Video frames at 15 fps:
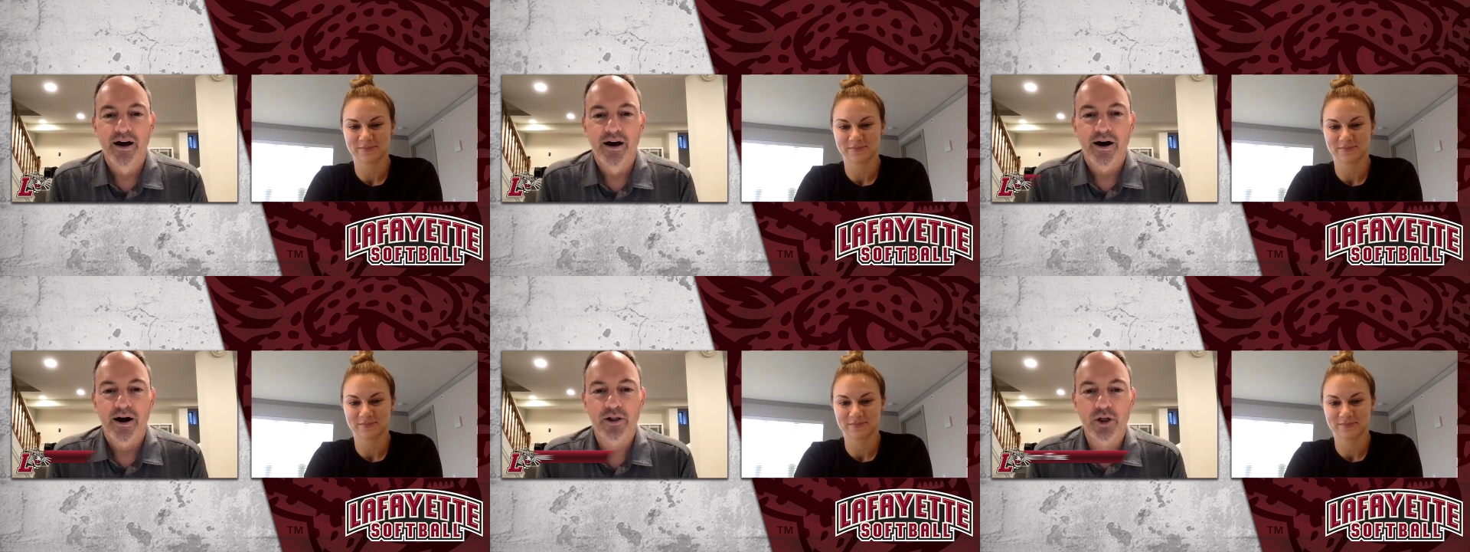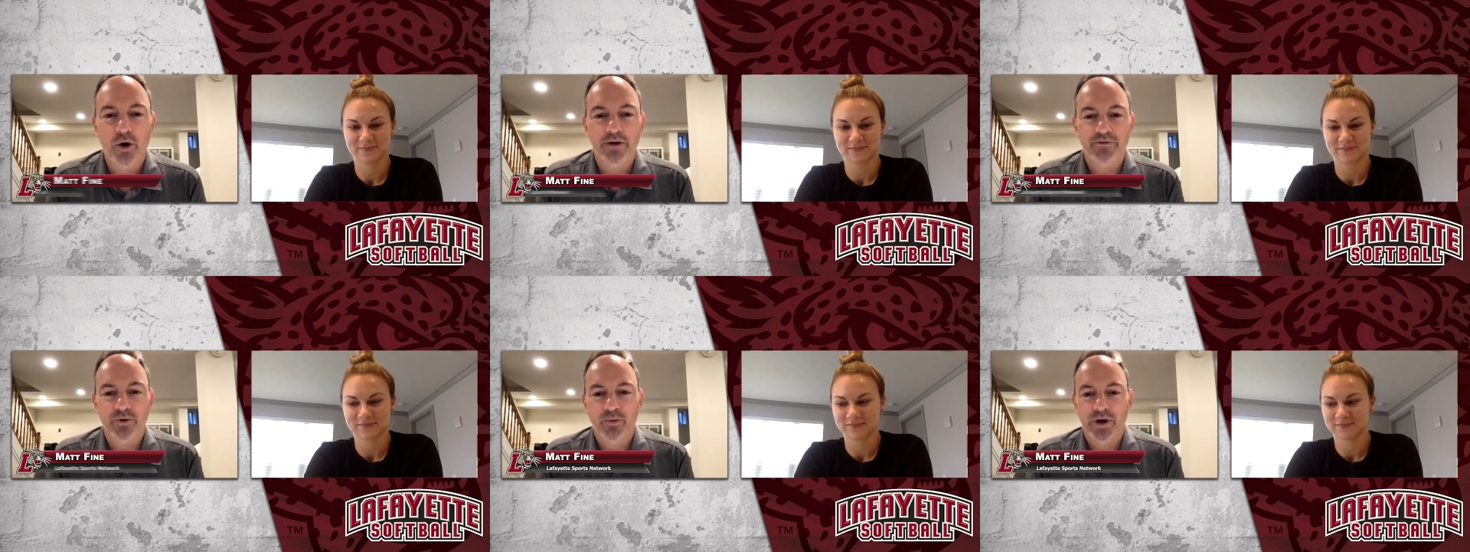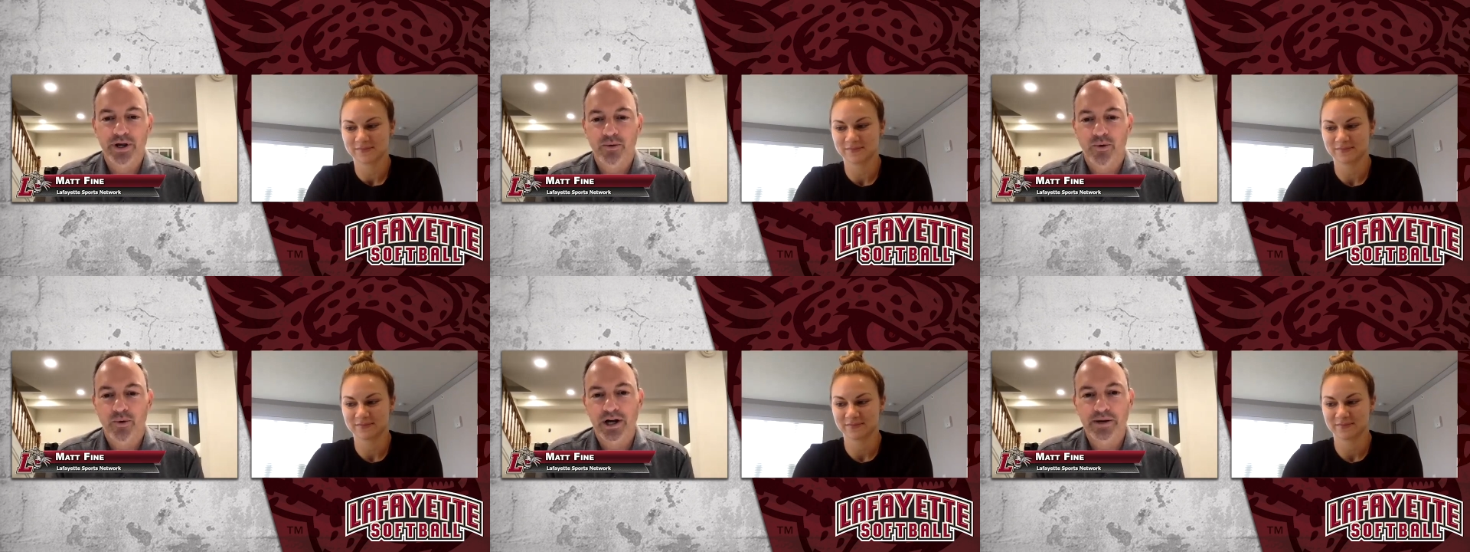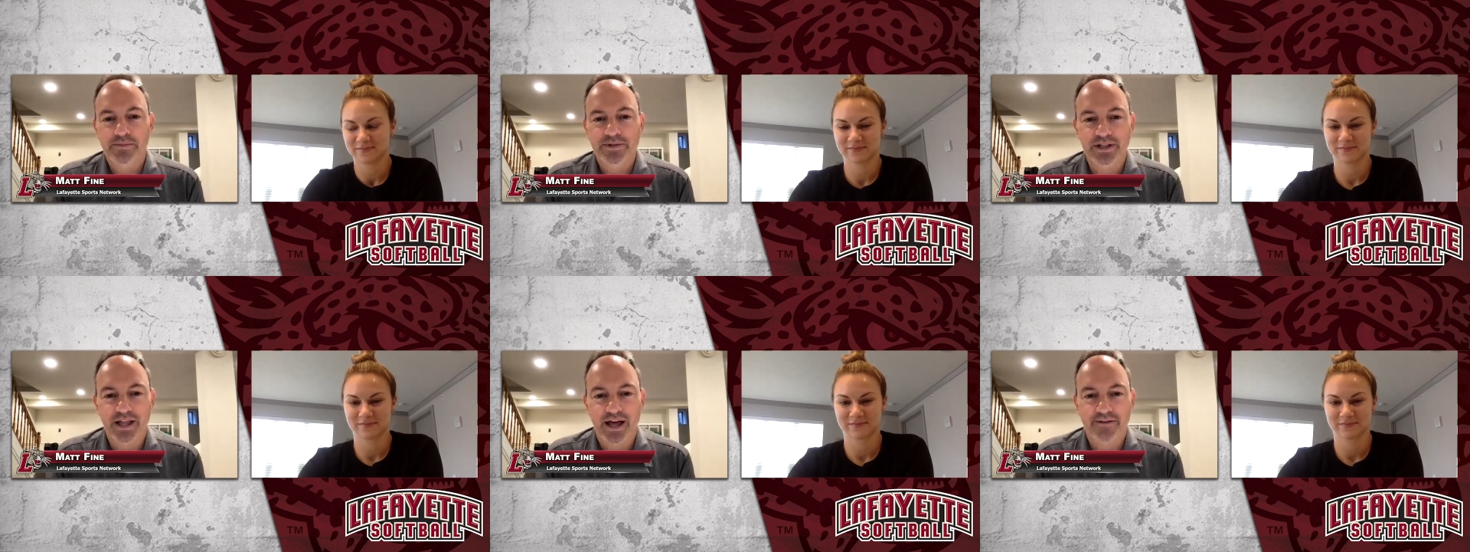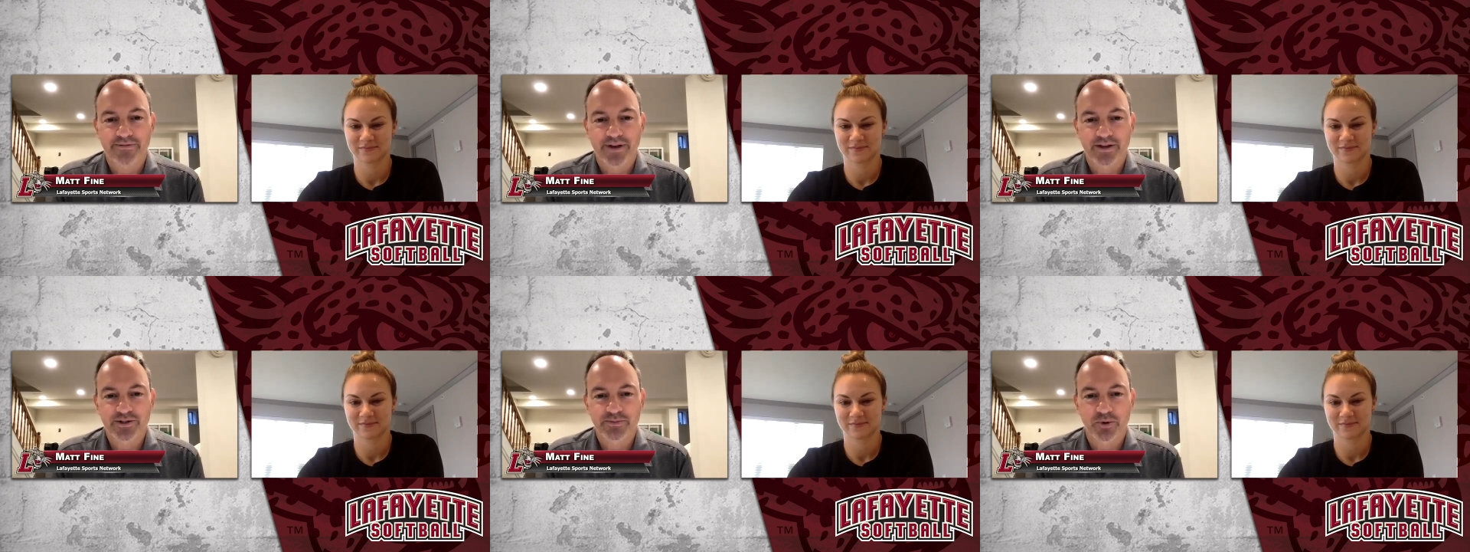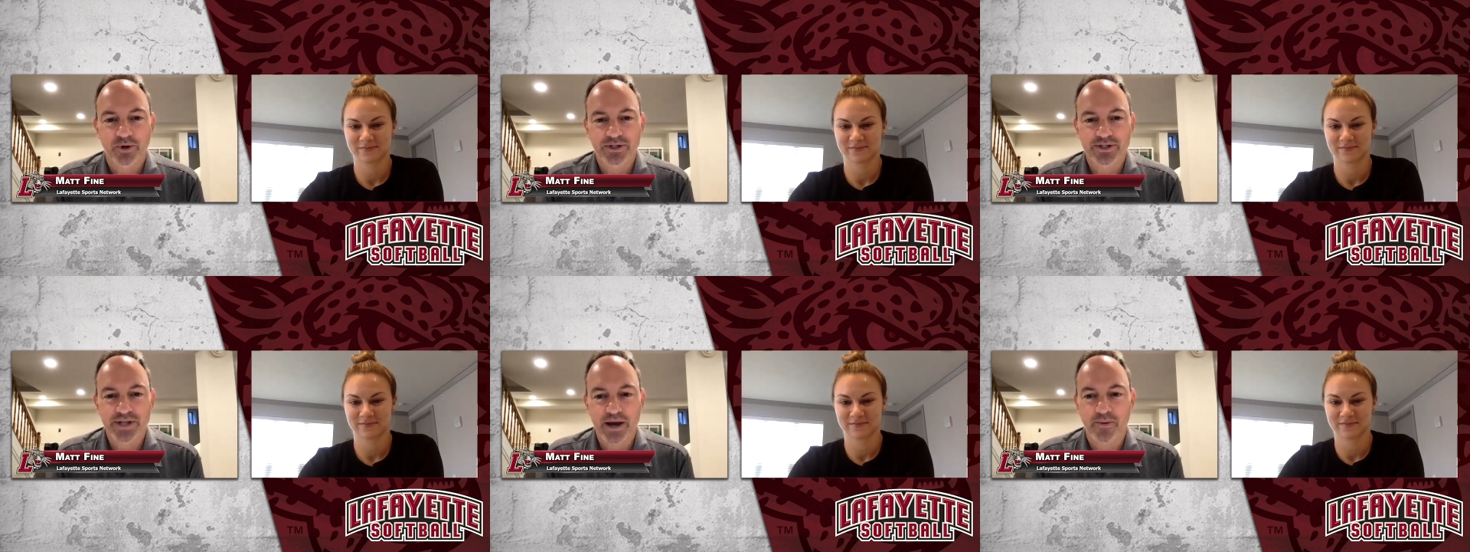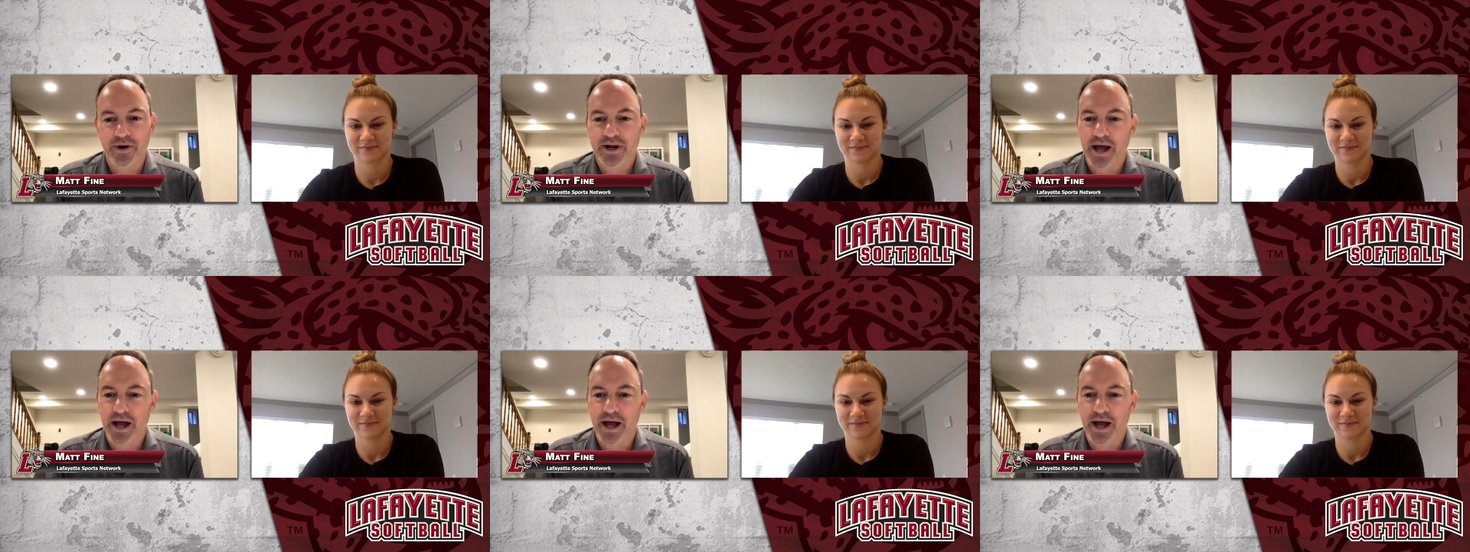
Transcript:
Speaker 1: Hello, everyone, and welcome to the Lafayette Sports Network.